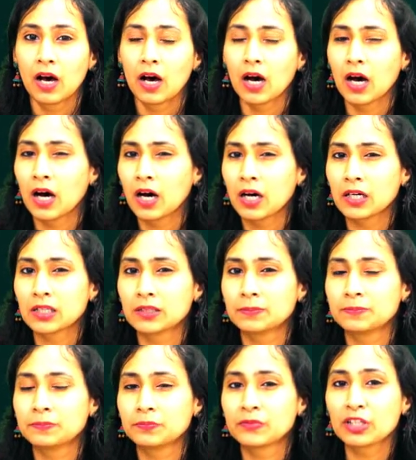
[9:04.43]

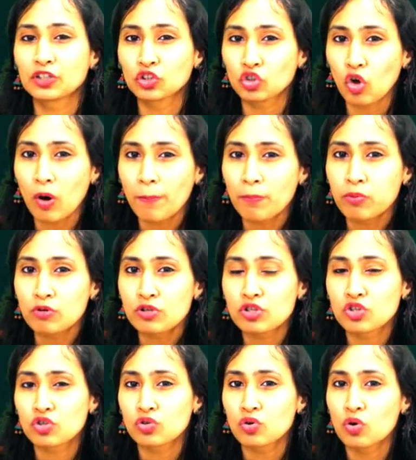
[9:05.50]
The
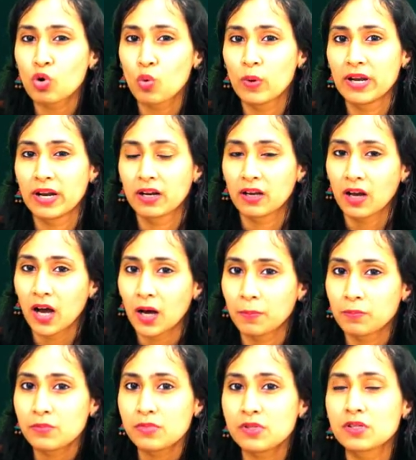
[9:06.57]
topmost stroke, when it
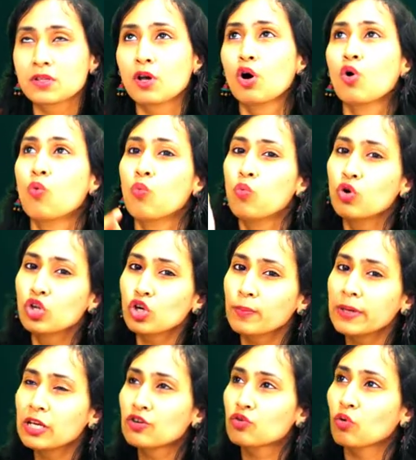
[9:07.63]
comes, would you
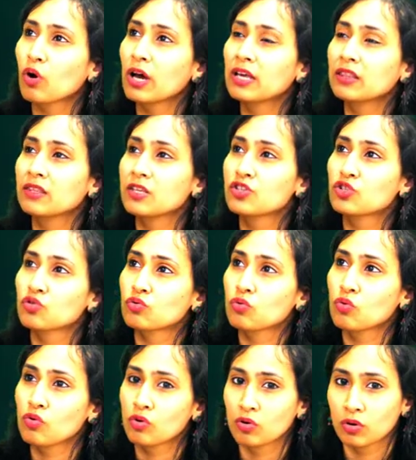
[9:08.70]
be drawing the
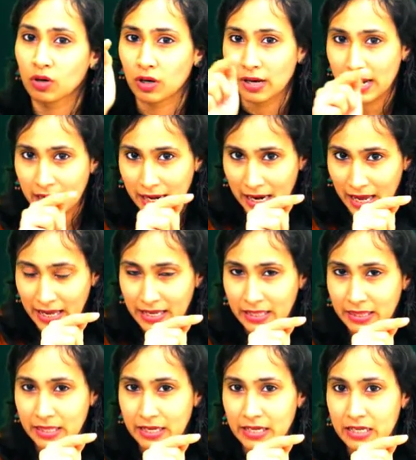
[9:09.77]
stroke
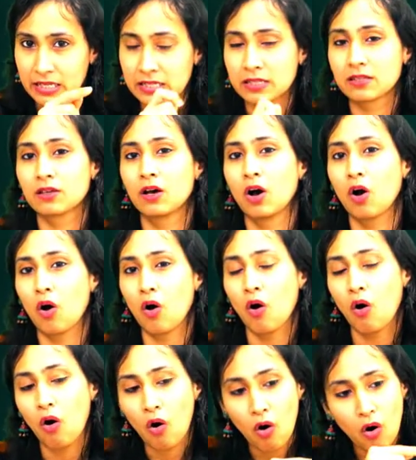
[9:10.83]
like this
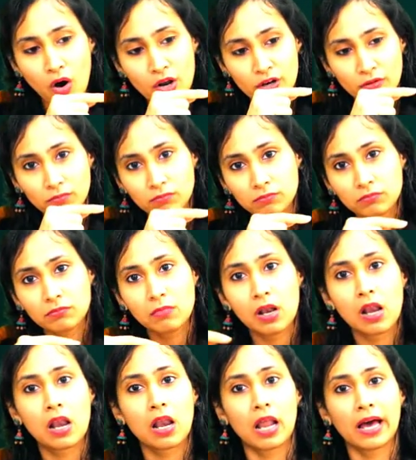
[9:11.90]
or
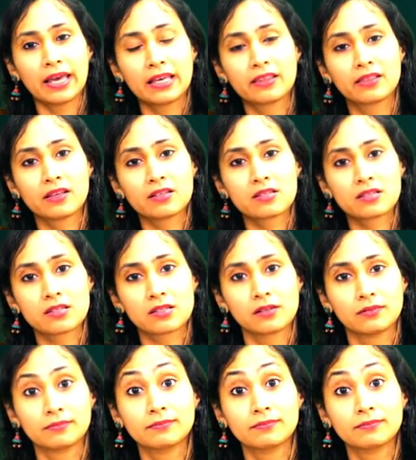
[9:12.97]
like this?